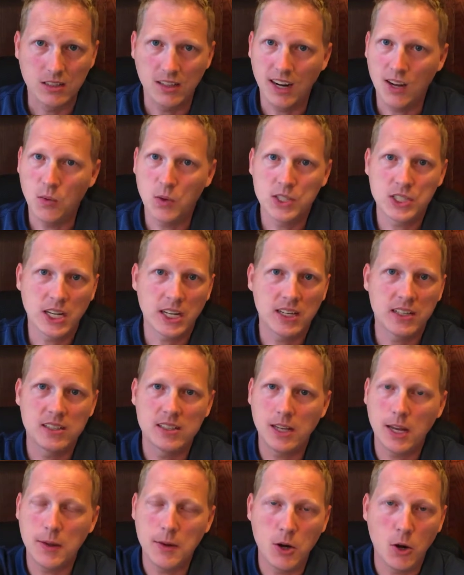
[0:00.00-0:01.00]
And I wish I could
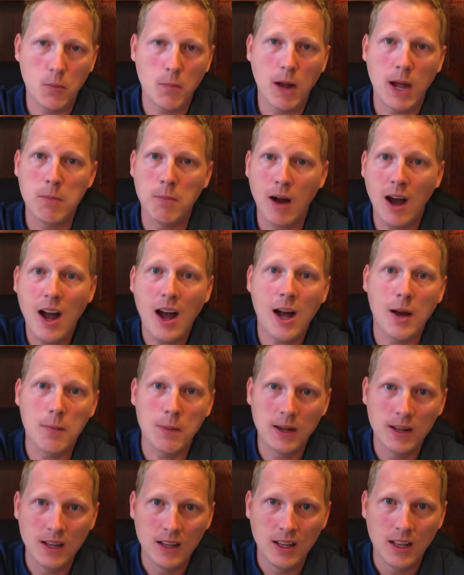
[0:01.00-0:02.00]
say, my mom
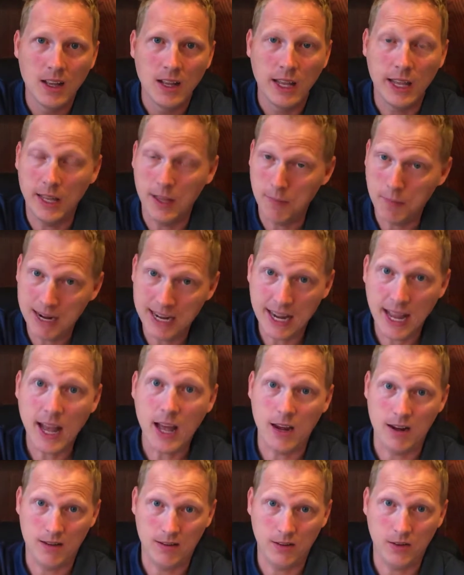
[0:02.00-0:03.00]
and my
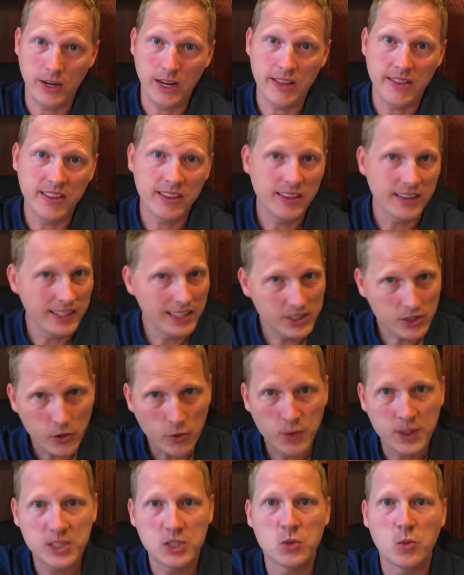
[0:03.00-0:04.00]
dad, okay, and then these are the
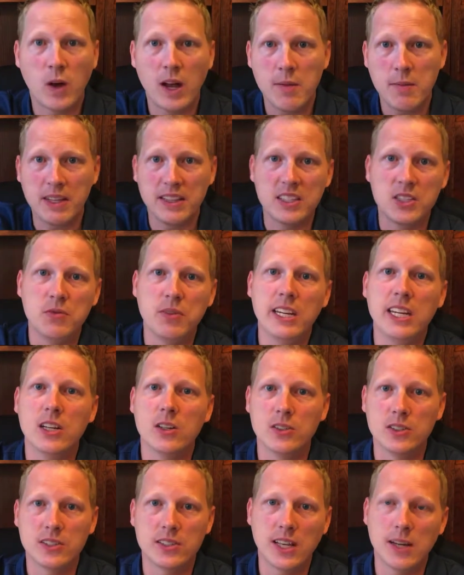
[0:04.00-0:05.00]
reasons why I make these videos, is